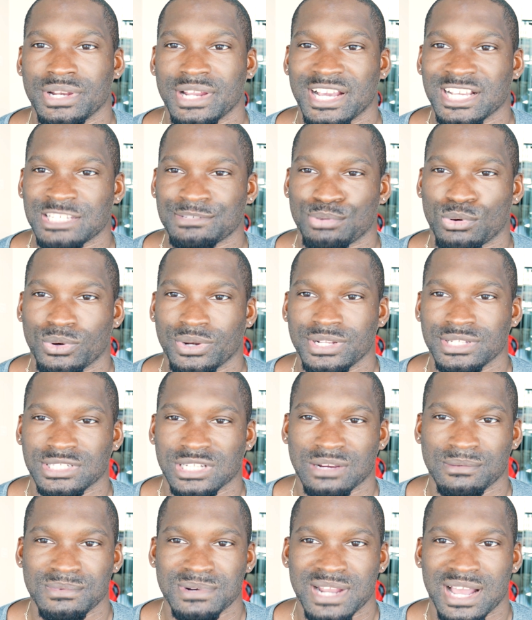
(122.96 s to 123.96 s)
and exporting
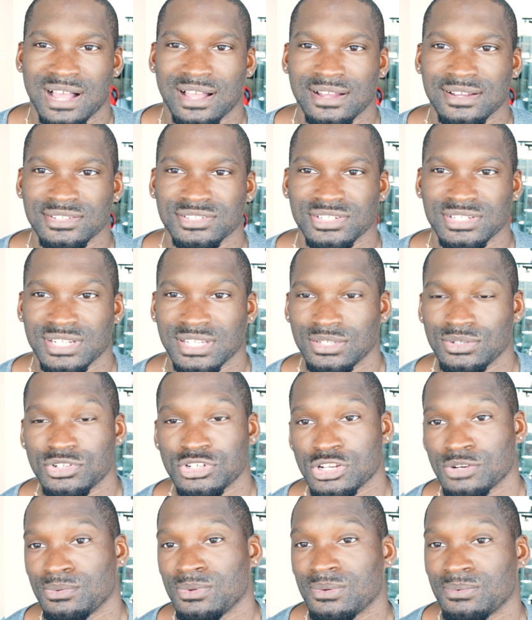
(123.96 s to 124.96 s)
terminology, then you
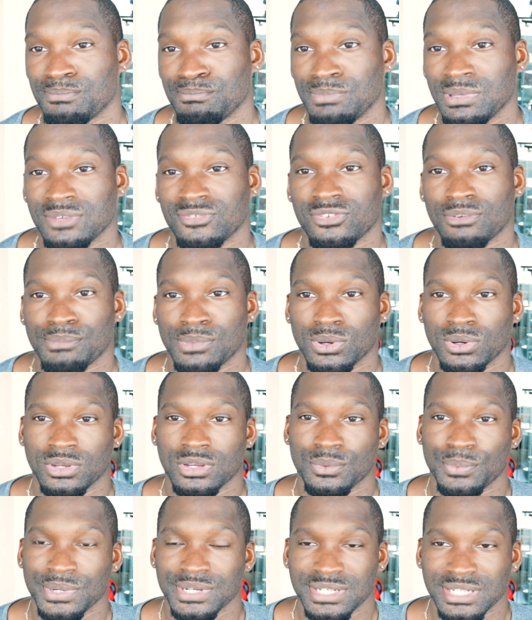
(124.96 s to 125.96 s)
should be
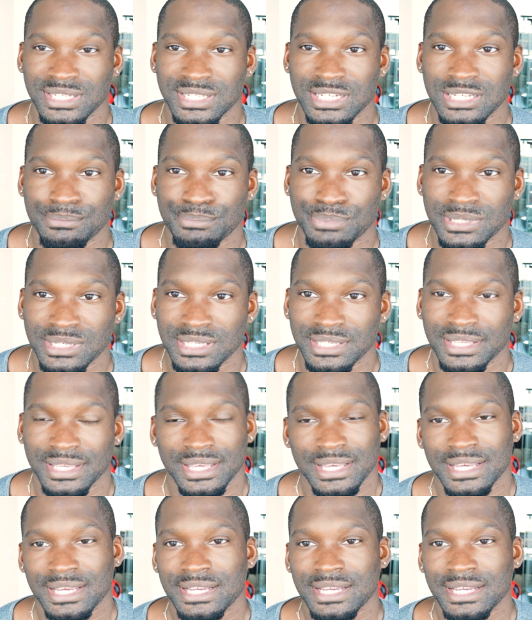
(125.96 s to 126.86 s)
familiar with DDP.